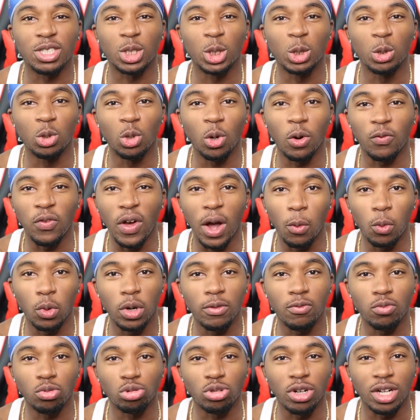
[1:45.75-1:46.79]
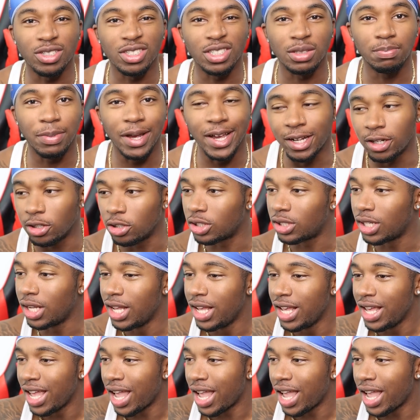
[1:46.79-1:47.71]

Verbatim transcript: so you're notified whenever we drop these bangers.